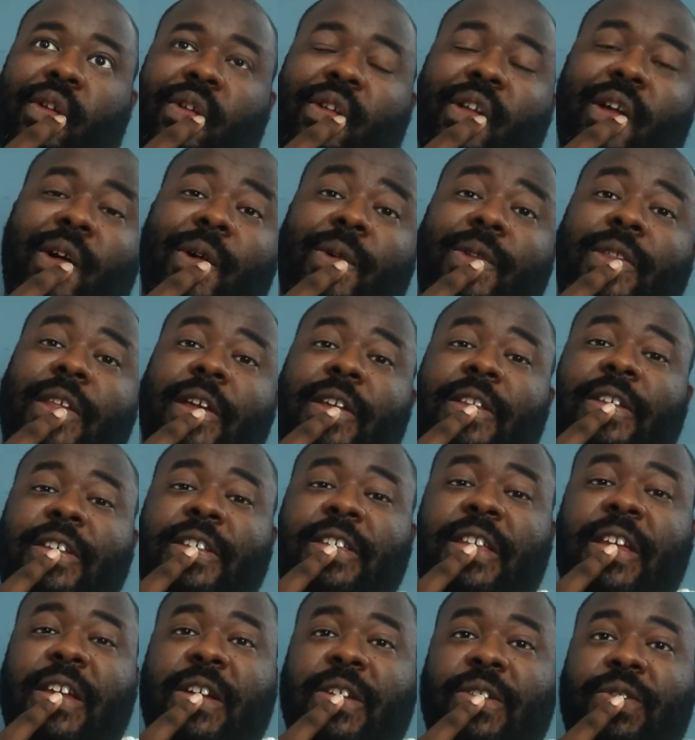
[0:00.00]
I don't think this
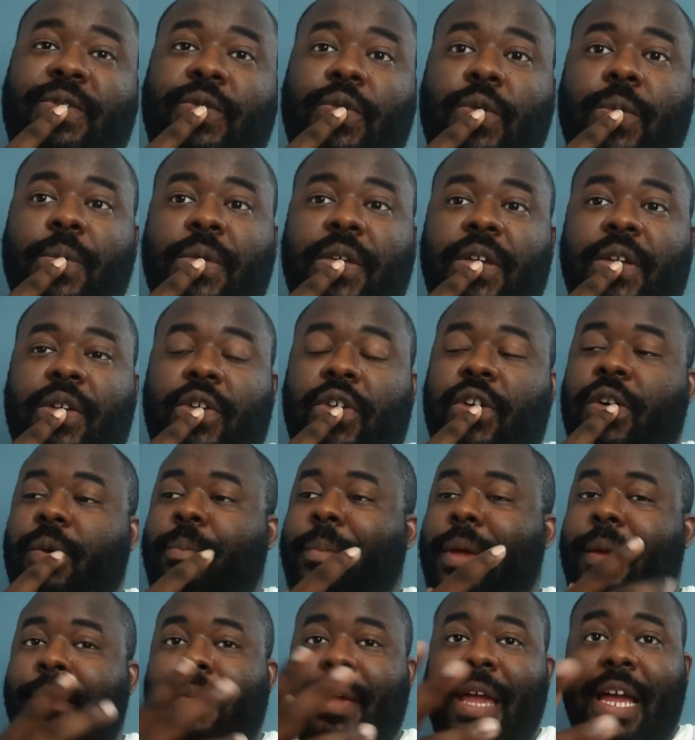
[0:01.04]
thing is for me. Or
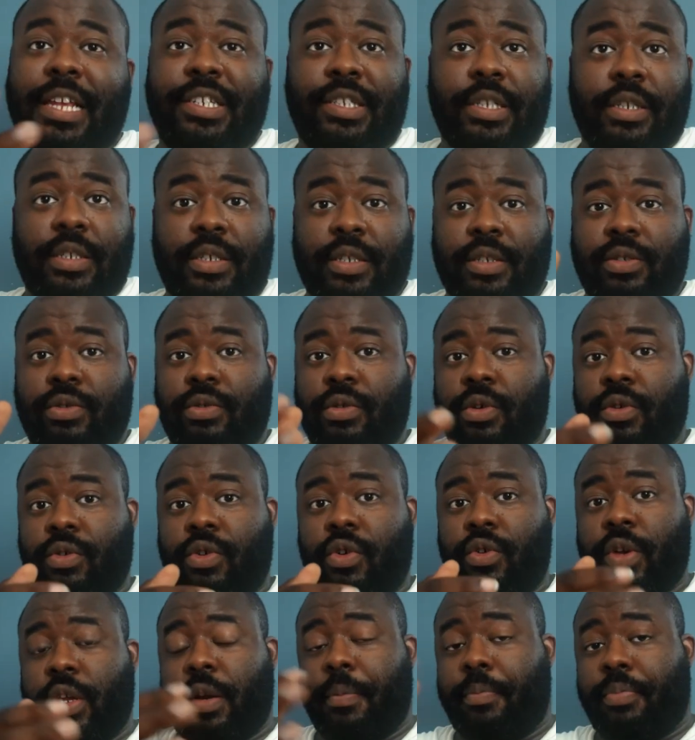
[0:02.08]
maybe I should just, you know,
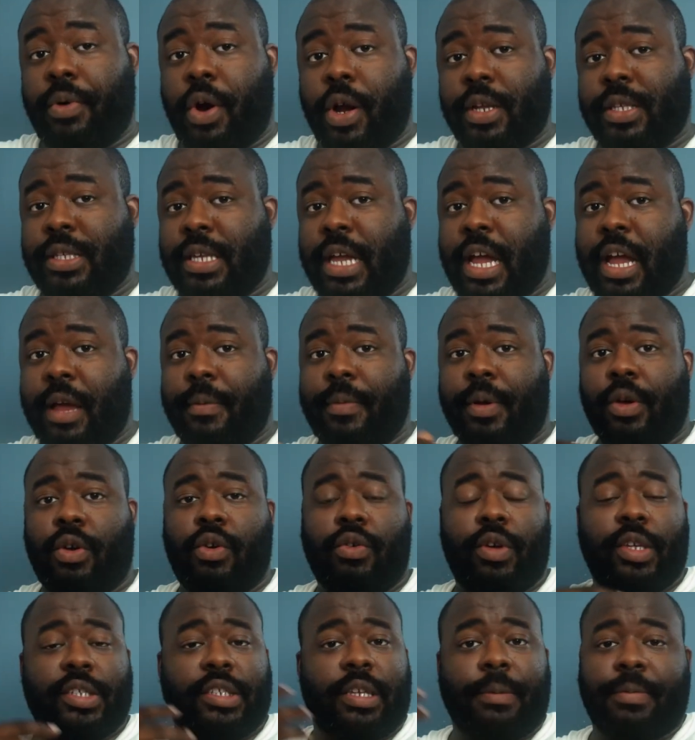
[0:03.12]
go get a part-time and
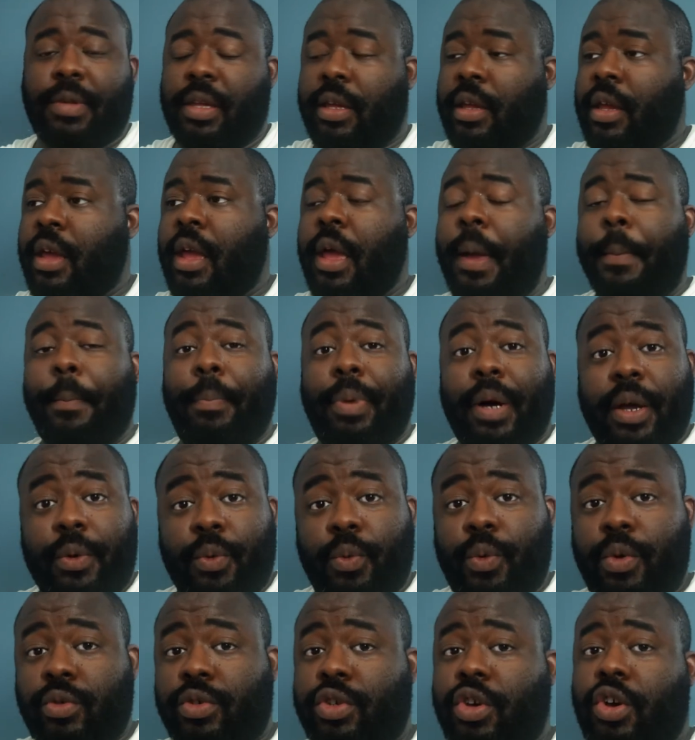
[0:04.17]
go get something. But
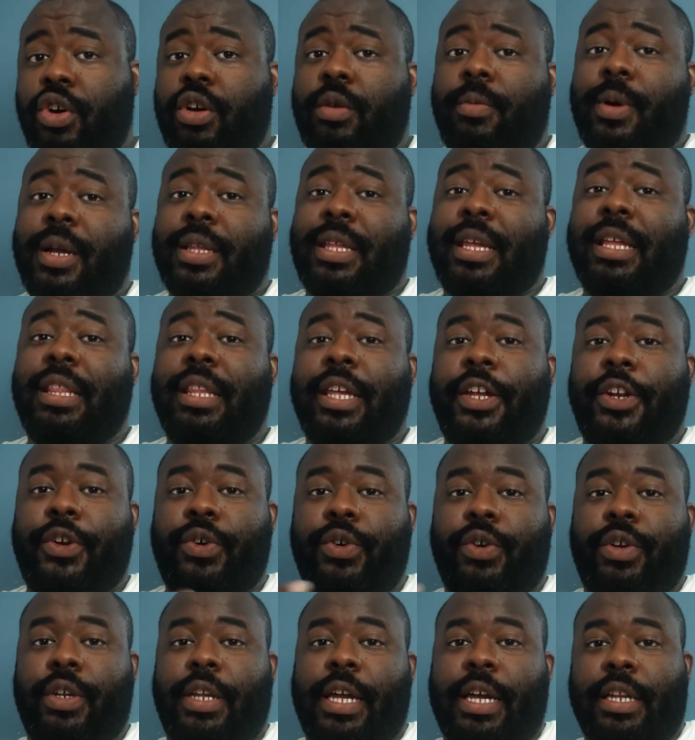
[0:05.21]
we'll talk about that later
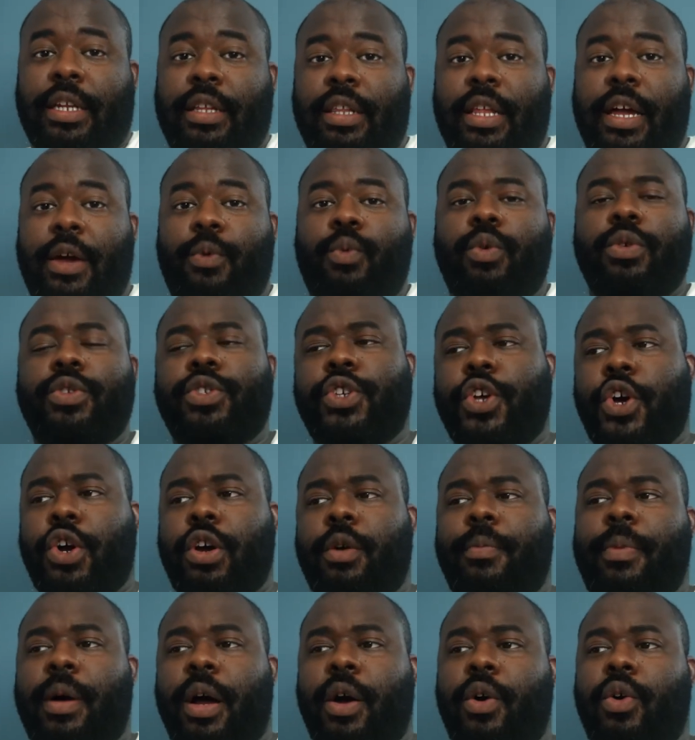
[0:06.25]
on down the line. We'll talk
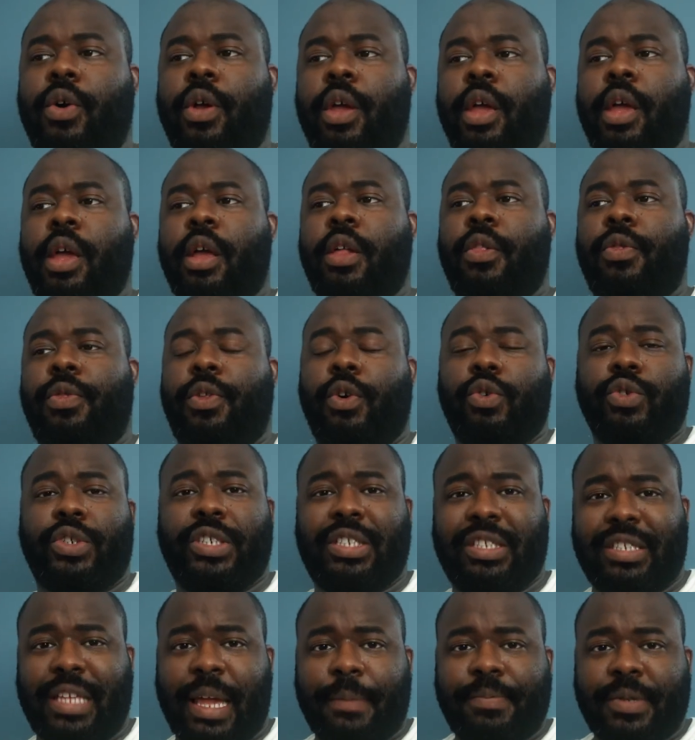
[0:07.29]
about those
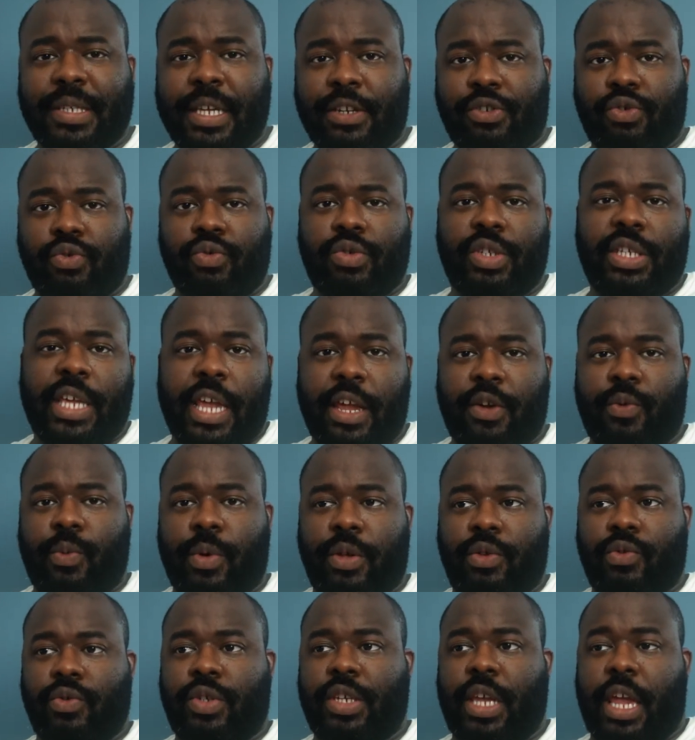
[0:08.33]
steps that you take
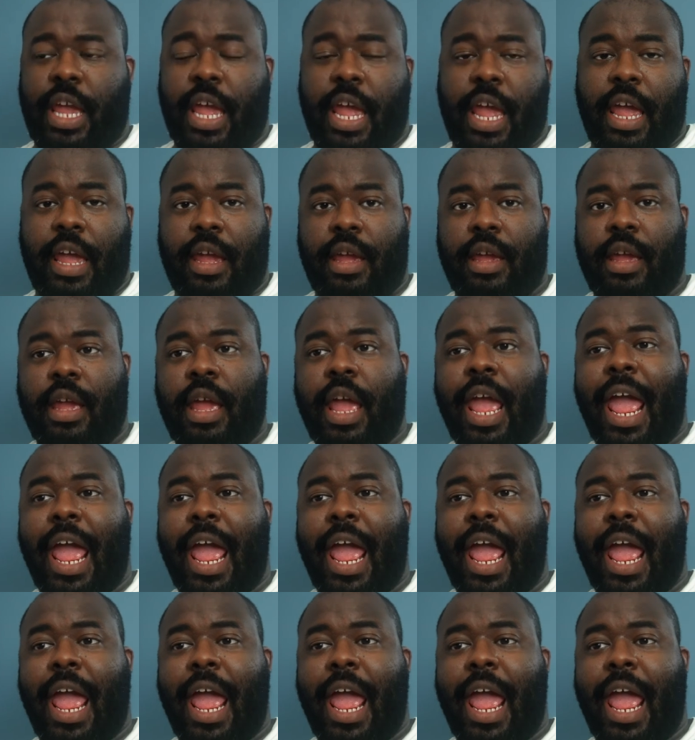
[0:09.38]
when you say, hey,